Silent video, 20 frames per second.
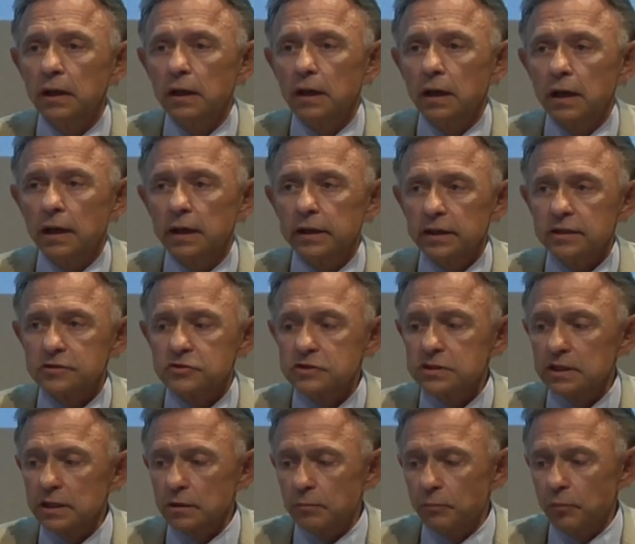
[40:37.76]
uh, in
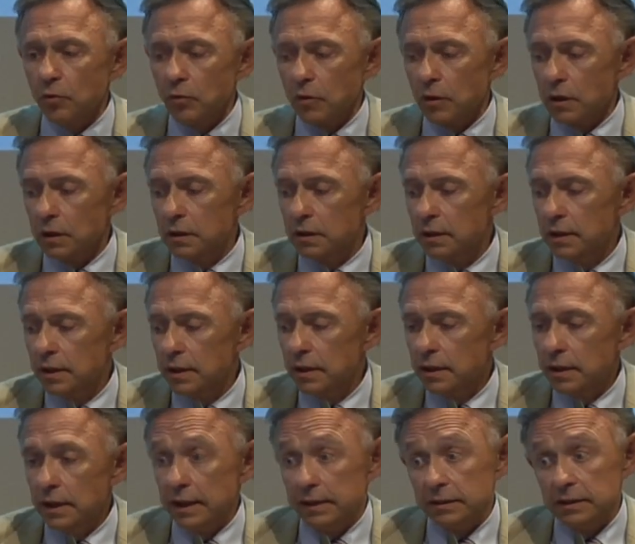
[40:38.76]
Singapore,
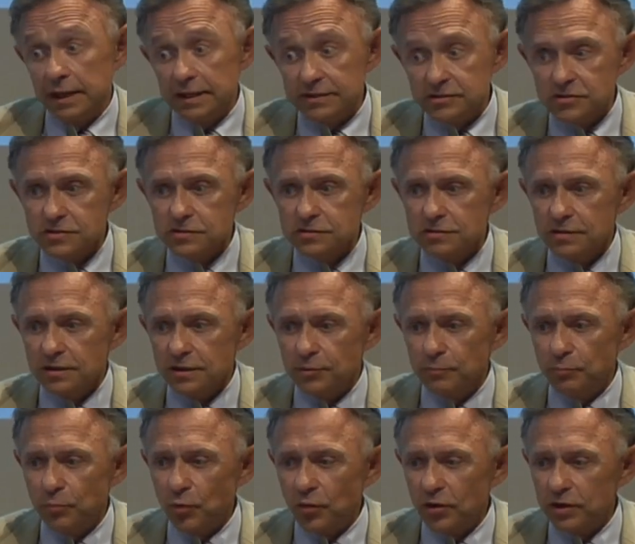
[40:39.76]
and that's an
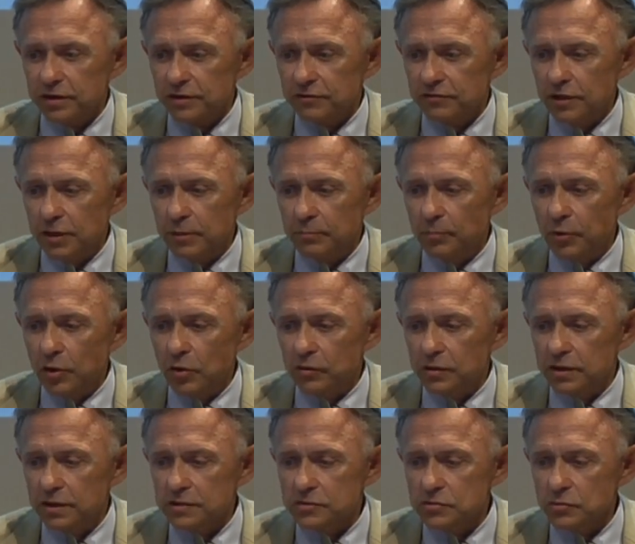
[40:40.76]
important
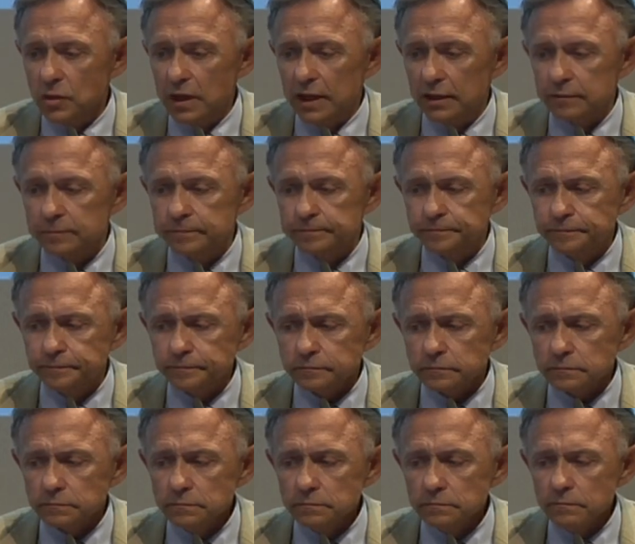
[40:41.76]
component as well.
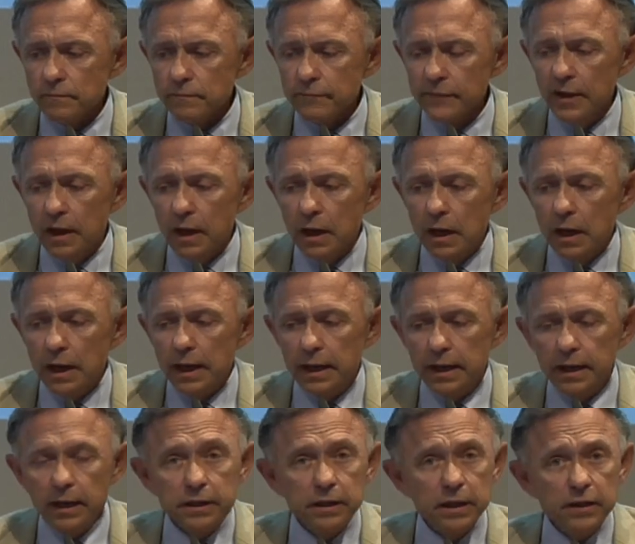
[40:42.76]

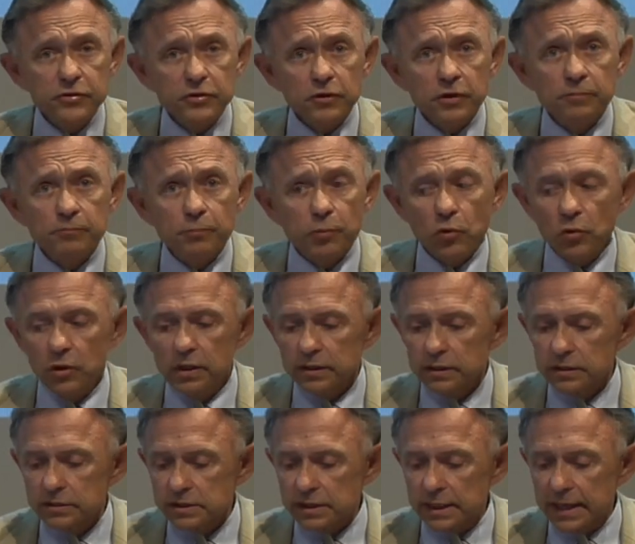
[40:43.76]
Uh, another
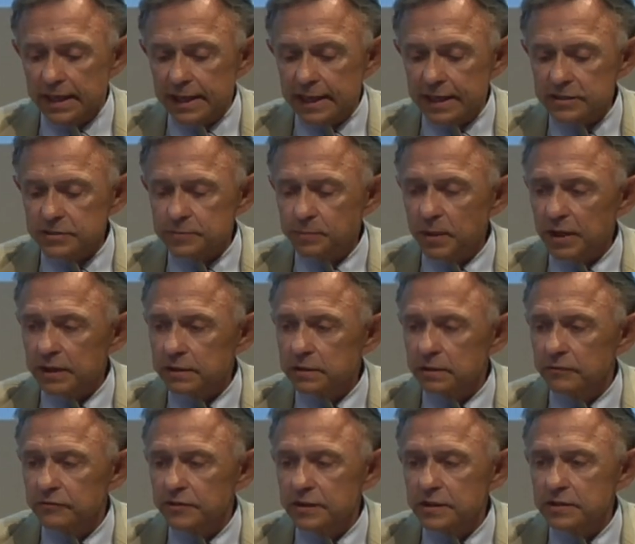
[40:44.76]
important uh, aspect
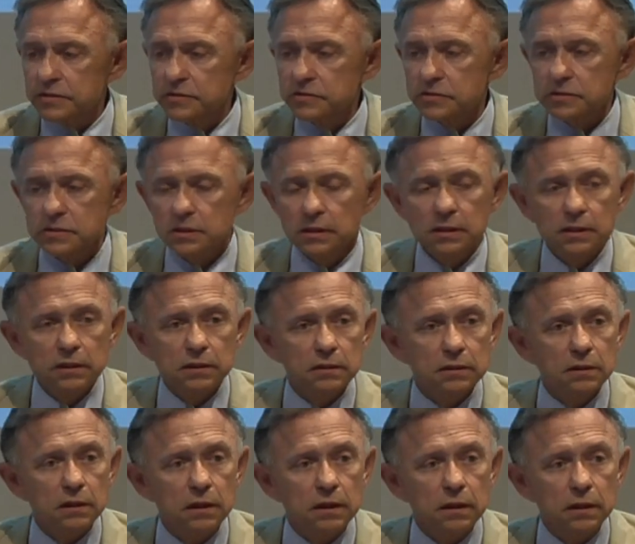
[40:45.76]
of these
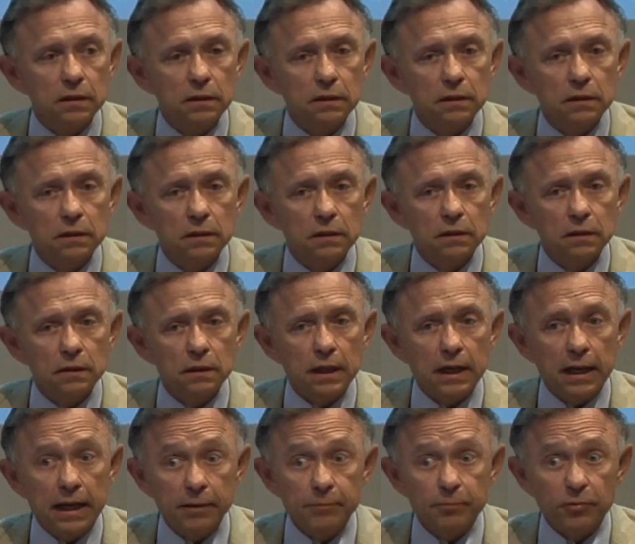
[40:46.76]
uh, uh,
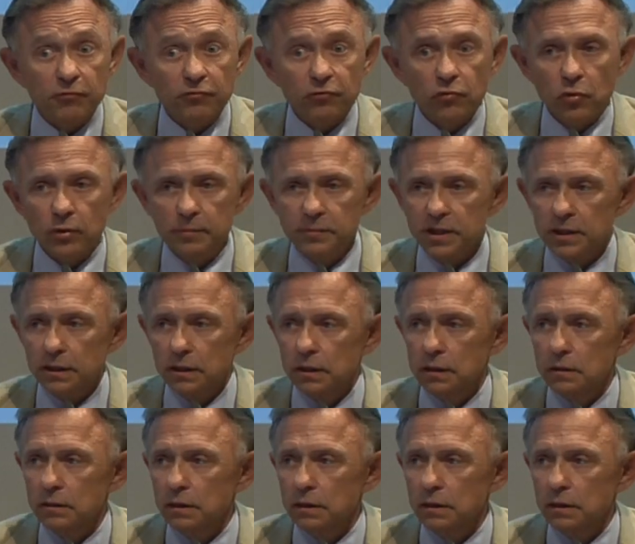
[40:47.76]
high performing